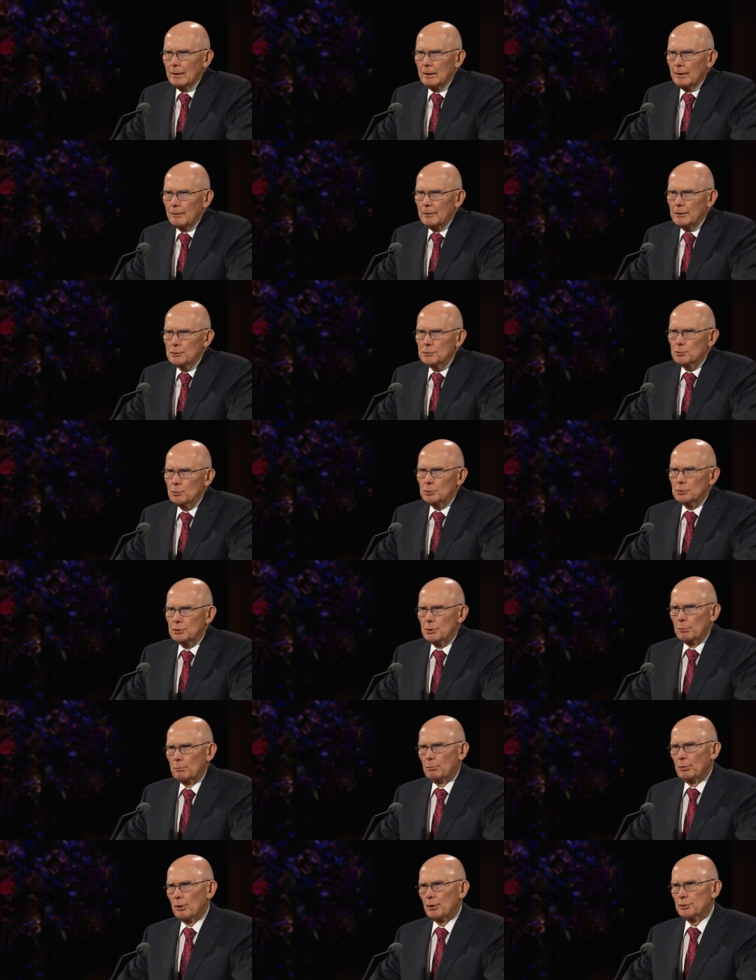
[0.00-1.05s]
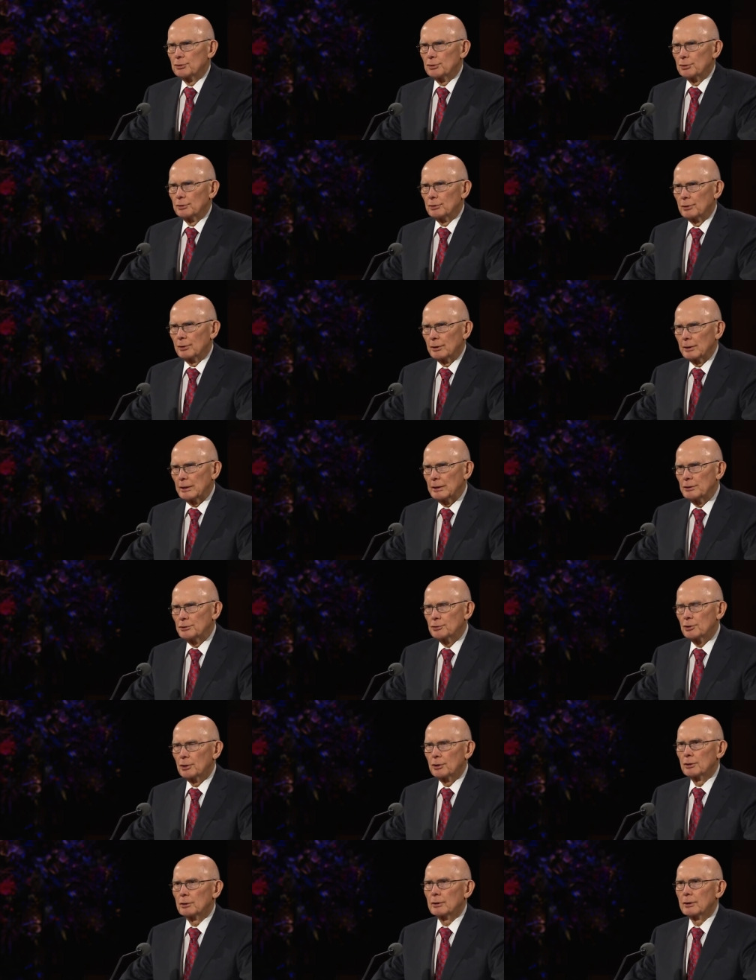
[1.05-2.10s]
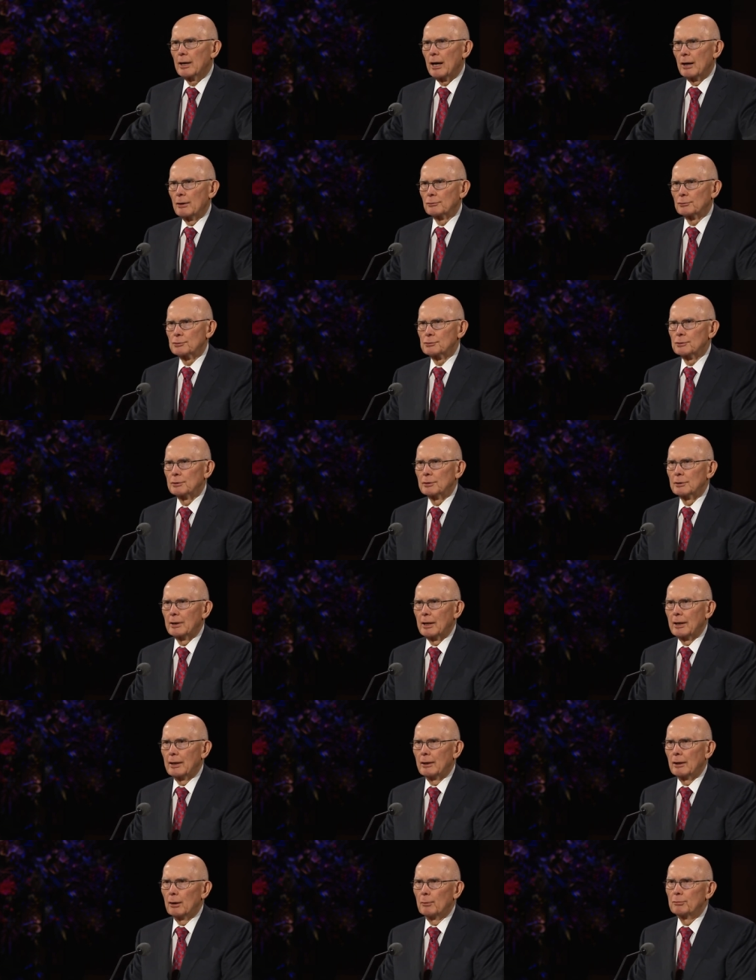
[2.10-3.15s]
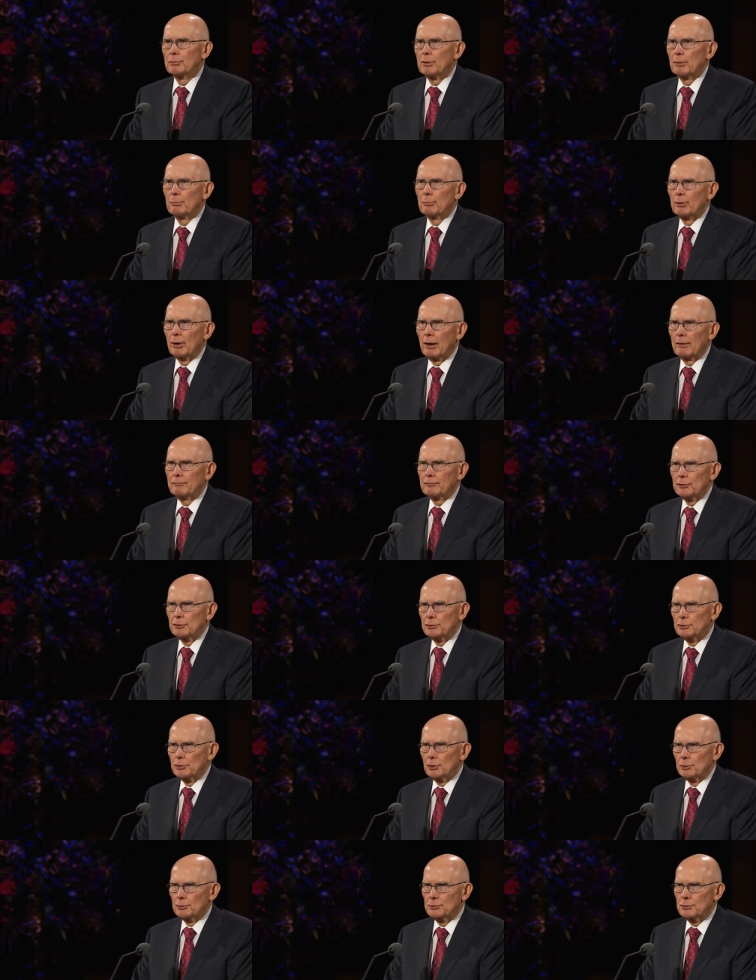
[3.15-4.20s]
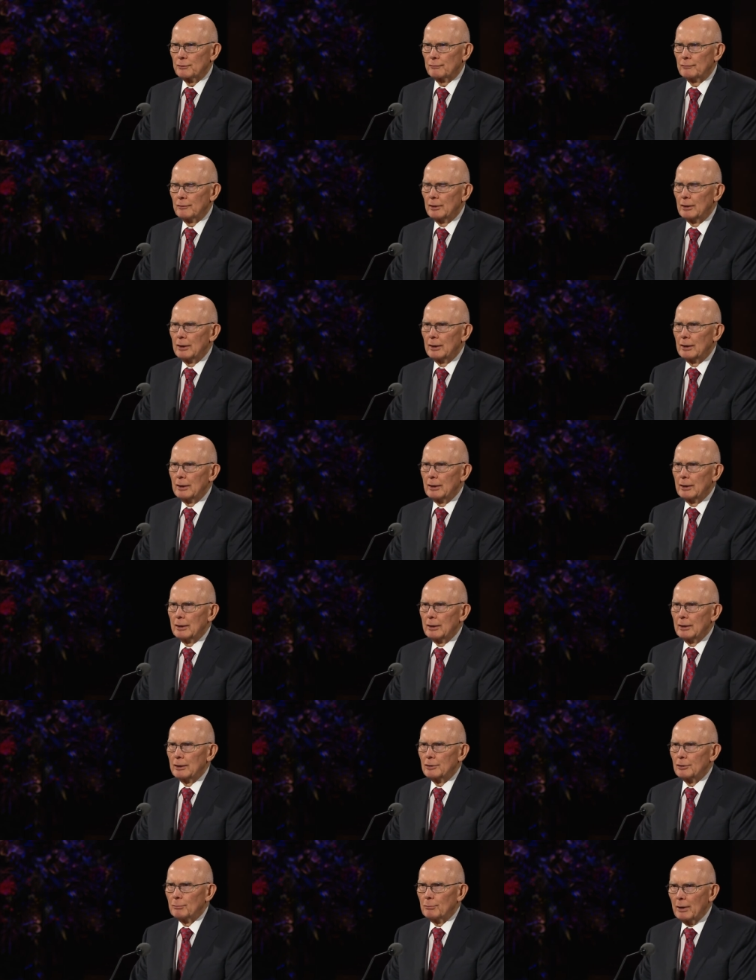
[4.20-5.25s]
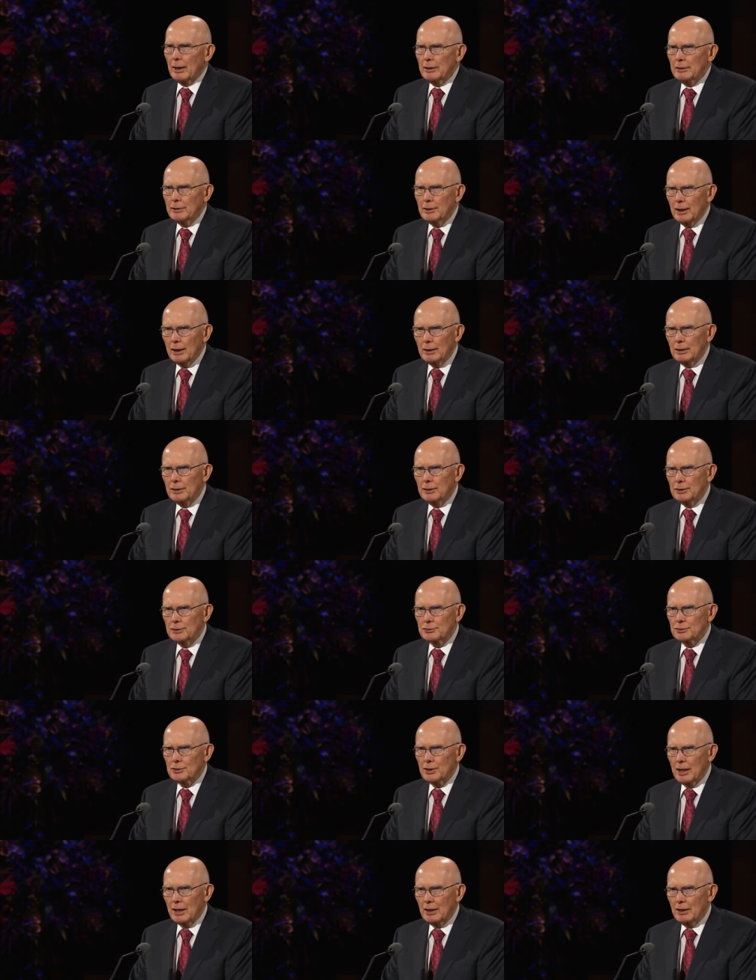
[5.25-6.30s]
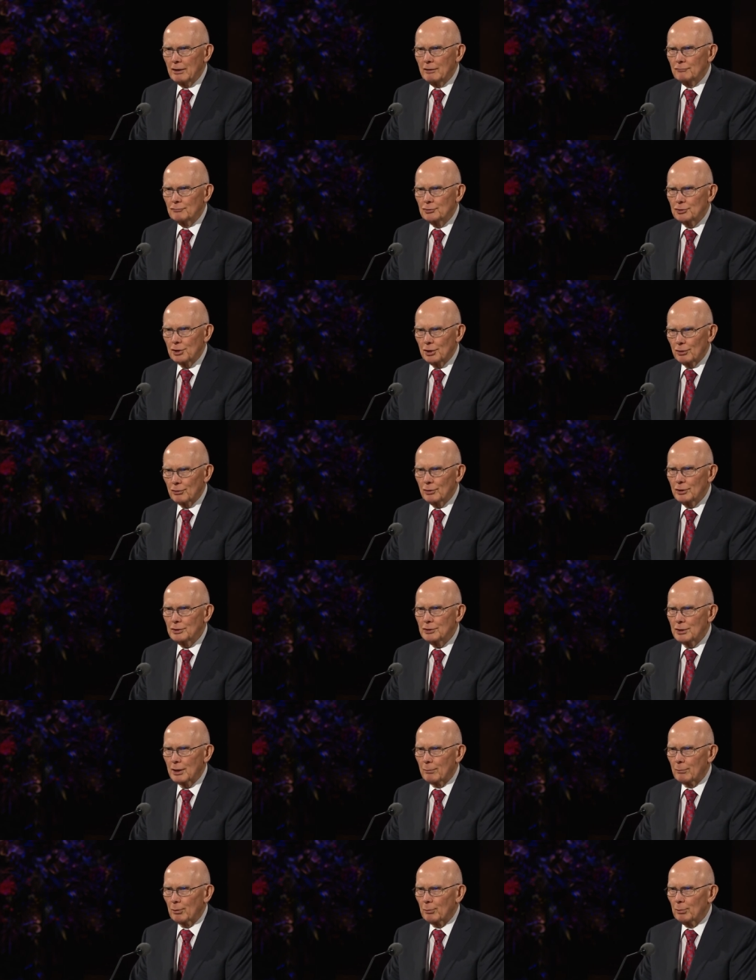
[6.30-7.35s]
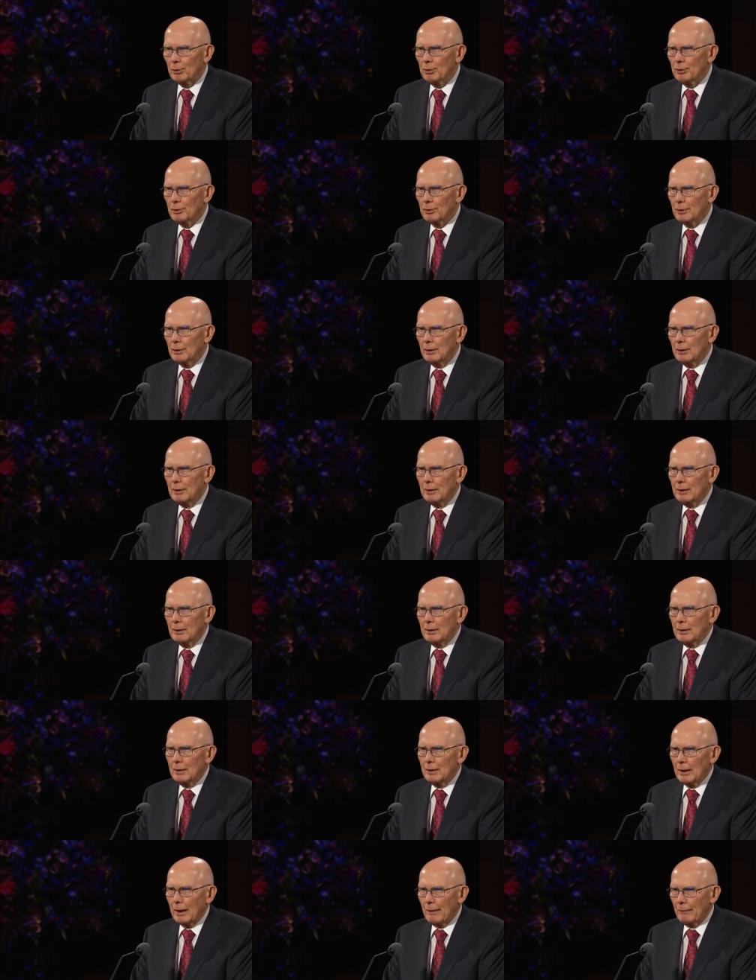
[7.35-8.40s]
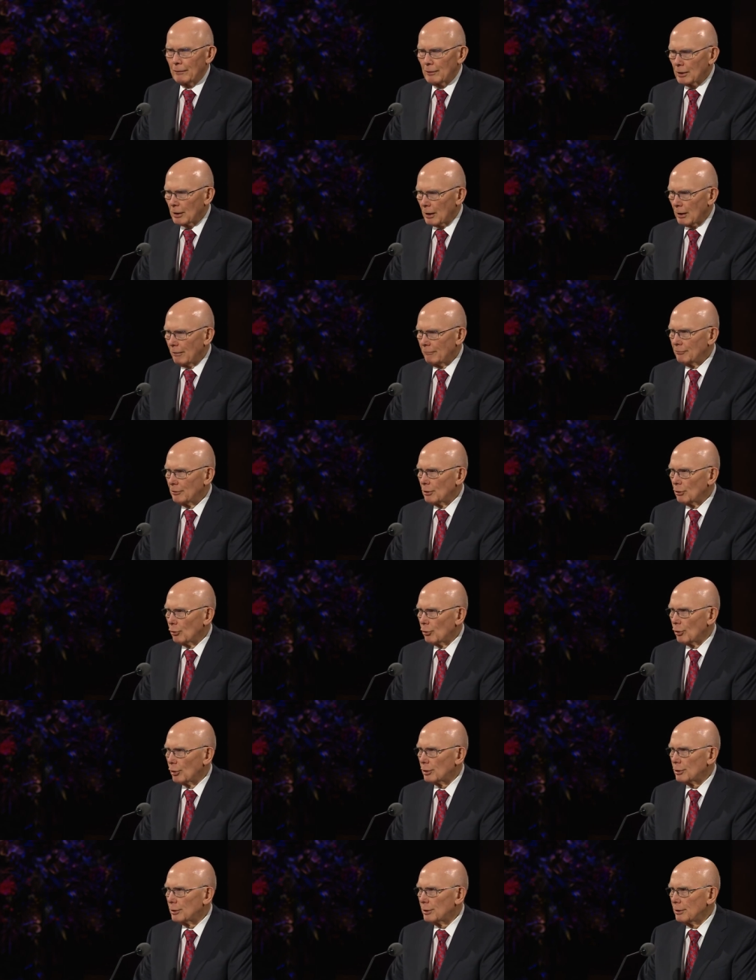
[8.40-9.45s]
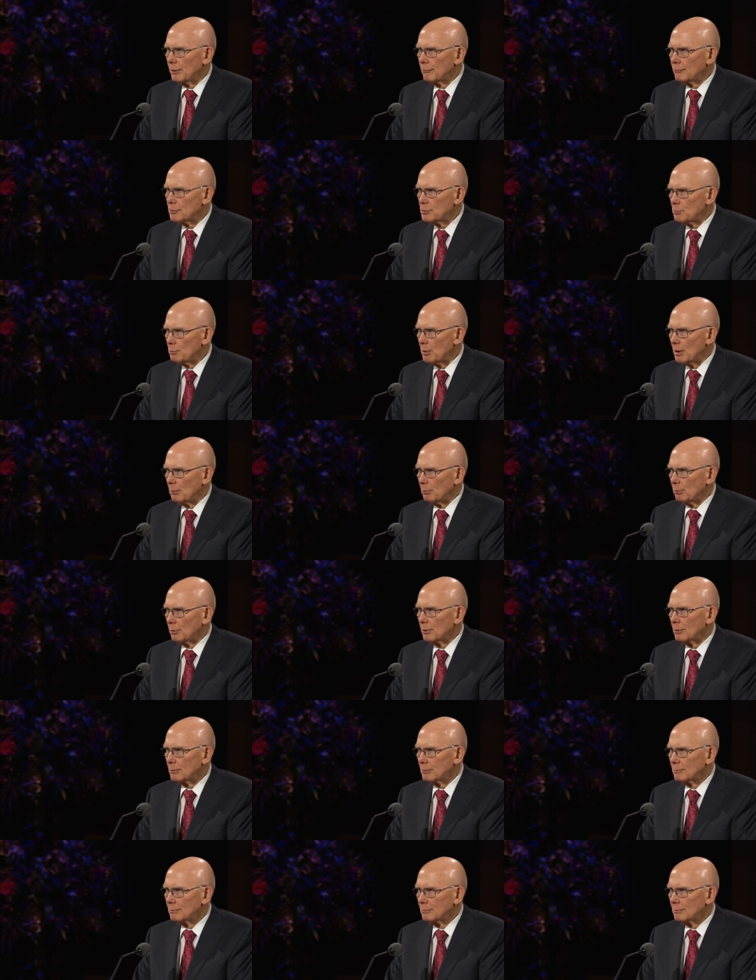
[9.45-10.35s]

This was the personal, eternal counsel that helped the prophet Joseph to maintain his native cheery temperament and the love and loyalty of his people.